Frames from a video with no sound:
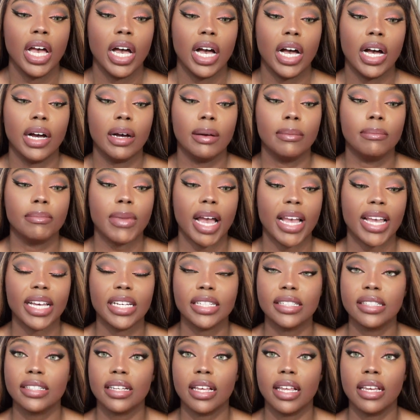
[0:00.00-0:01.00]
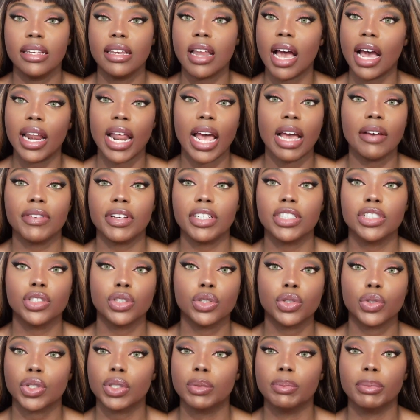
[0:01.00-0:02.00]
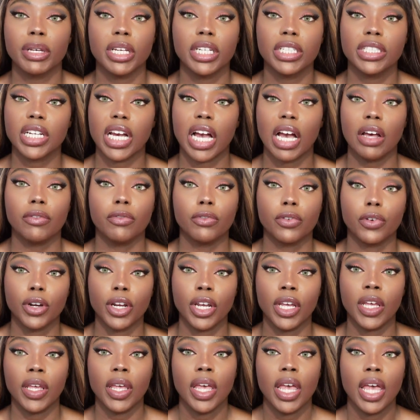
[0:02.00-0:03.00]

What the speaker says: I guess not having children, being child-free.